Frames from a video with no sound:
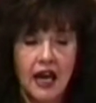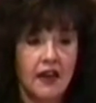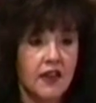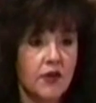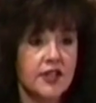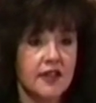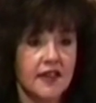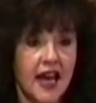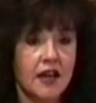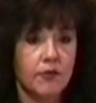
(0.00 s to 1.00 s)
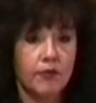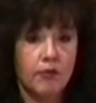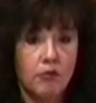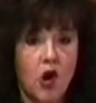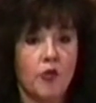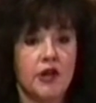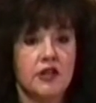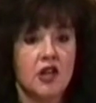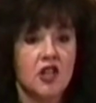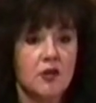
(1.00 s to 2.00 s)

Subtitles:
And there is at that moment